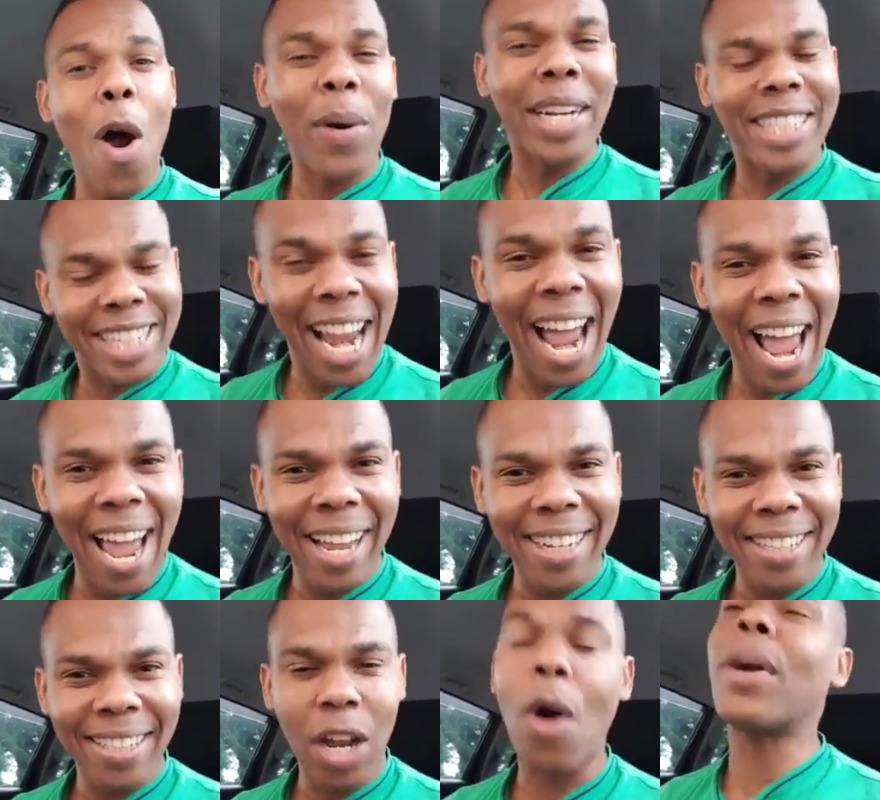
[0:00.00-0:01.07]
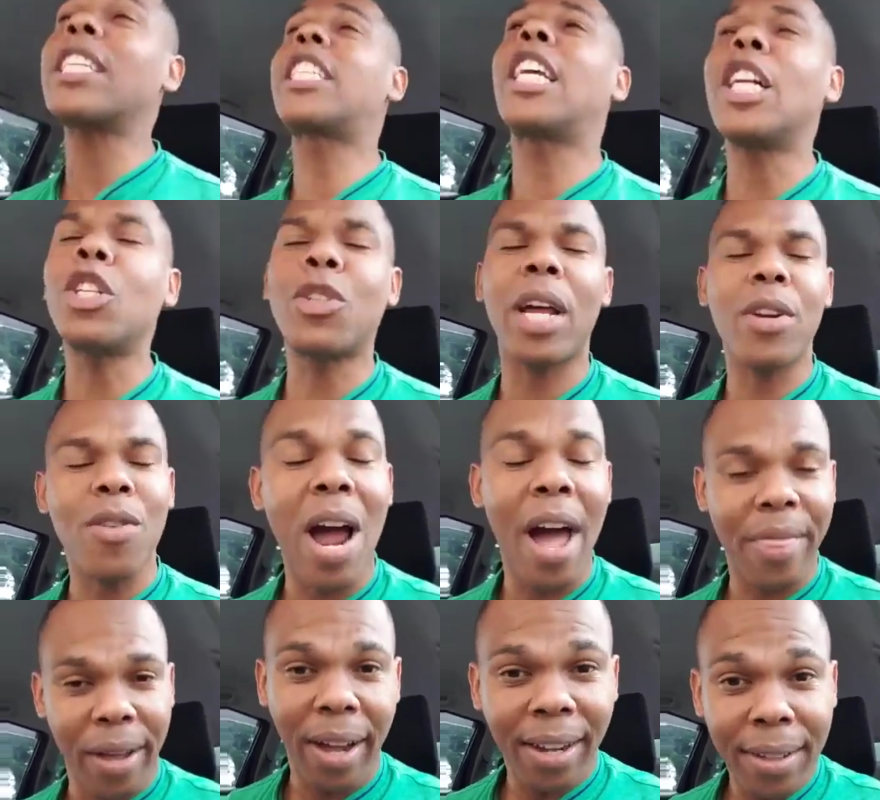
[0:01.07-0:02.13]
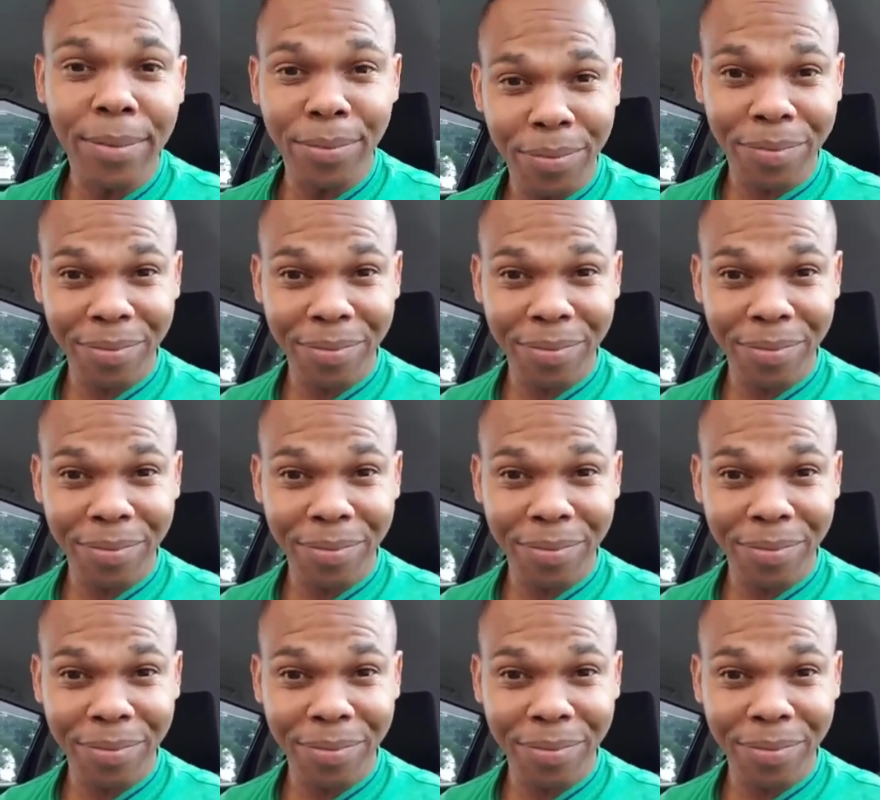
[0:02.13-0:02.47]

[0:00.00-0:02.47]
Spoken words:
our children rather,